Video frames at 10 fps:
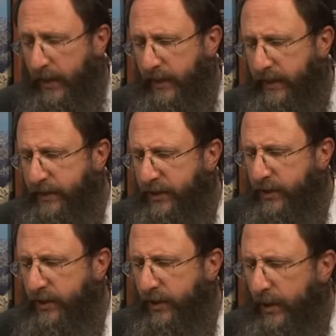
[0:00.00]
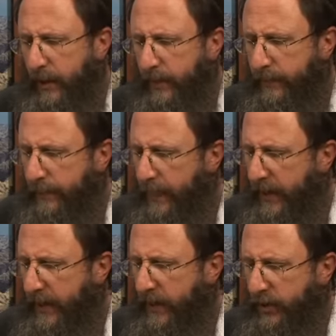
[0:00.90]
It is um,
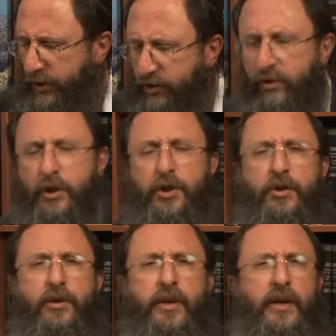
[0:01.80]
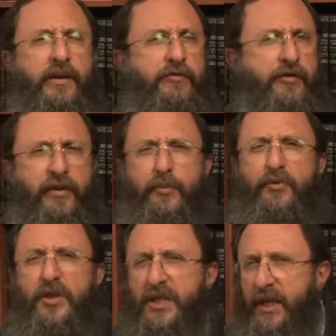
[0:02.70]
structured in a very
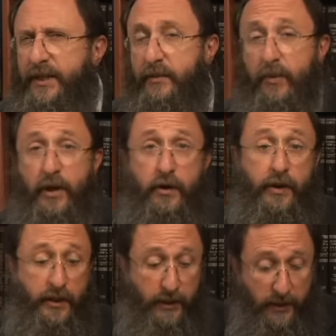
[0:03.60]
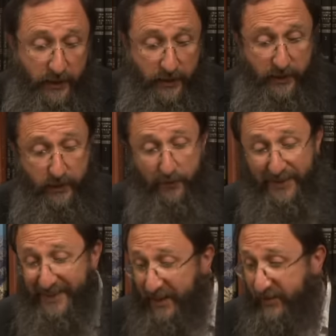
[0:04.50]
precise manner. It consists of
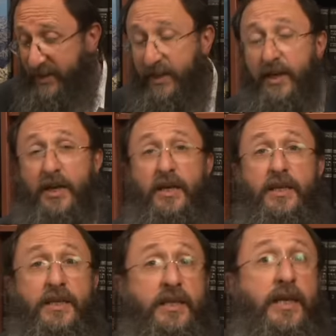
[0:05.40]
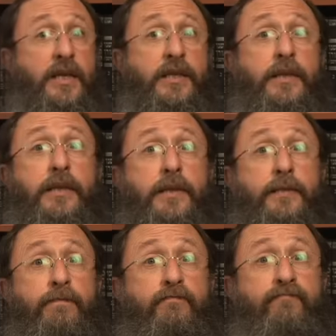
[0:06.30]
seventy
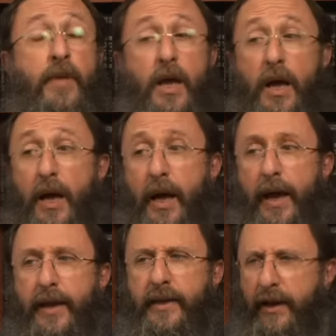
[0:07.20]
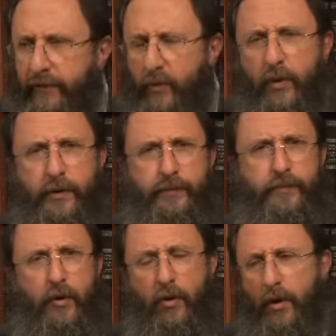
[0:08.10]
stanzas. And everyone,
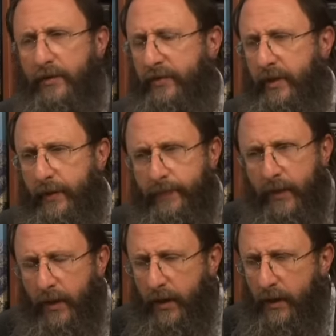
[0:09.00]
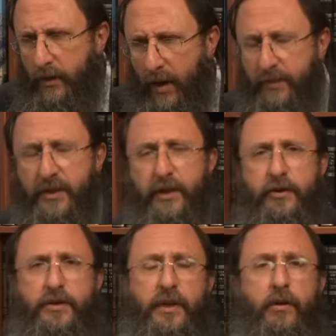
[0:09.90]
all of the
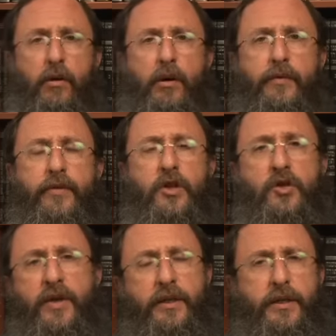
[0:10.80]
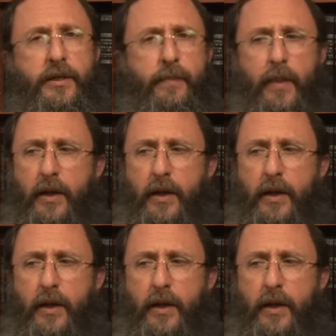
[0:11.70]
commentators and all of the great